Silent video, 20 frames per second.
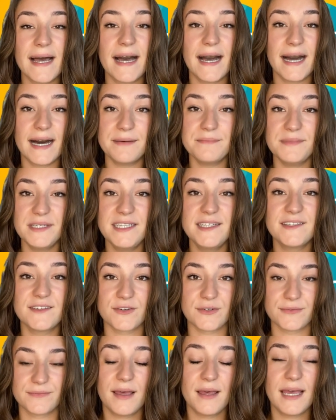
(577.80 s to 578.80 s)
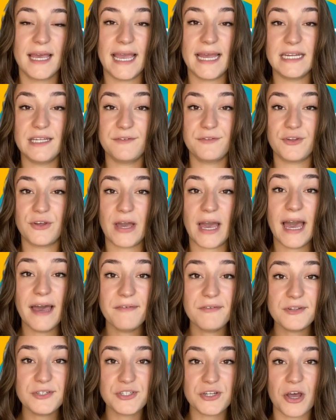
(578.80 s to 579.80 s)
à mi-temps. And if you have
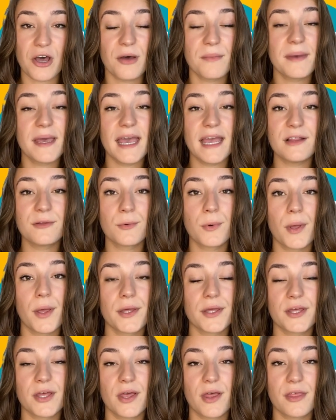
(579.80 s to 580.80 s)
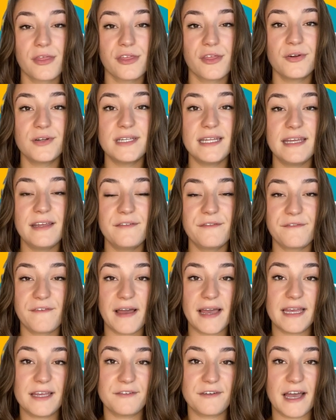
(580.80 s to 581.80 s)
a job and work 35
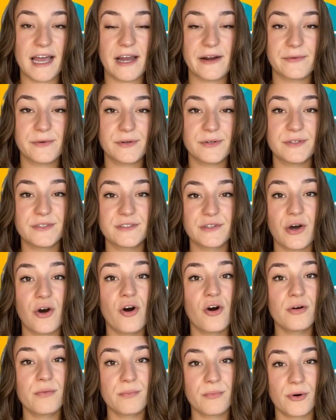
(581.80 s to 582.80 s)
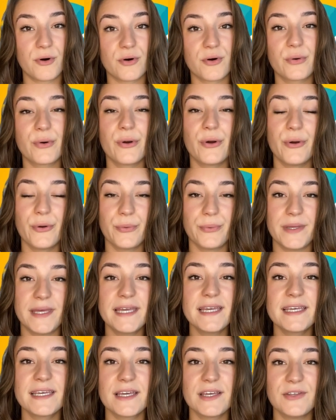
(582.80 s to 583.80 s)
hours or more a
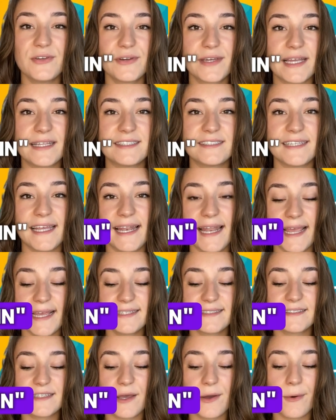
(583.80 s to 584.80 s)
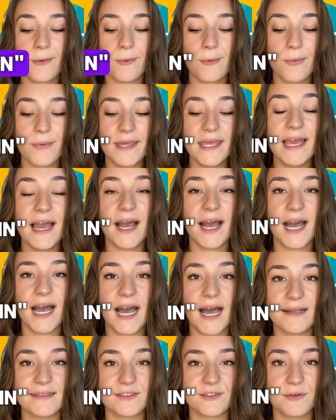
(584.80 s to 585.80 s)
week, you can select oui
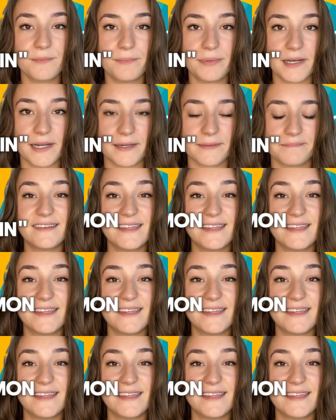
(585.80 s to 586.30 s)
à temps plein.